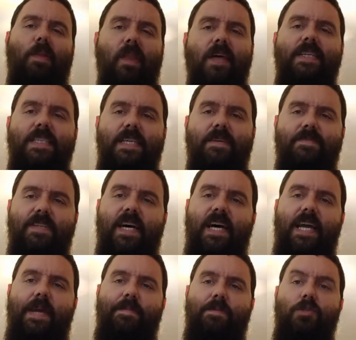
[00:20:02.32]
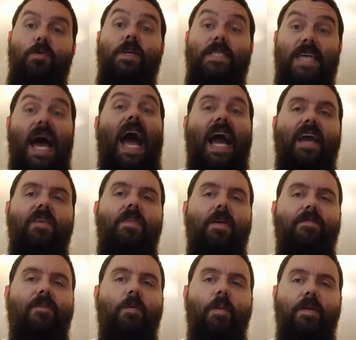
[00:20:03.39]
plenty of time to attack
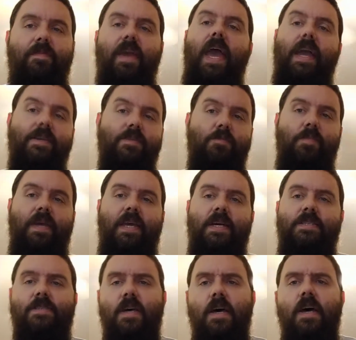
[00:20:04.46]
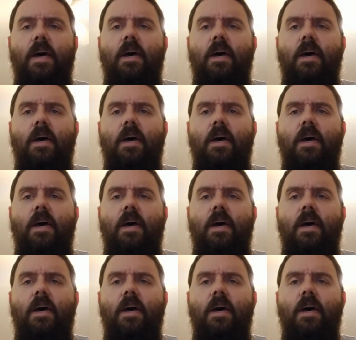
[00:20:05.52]
the affirmative case, because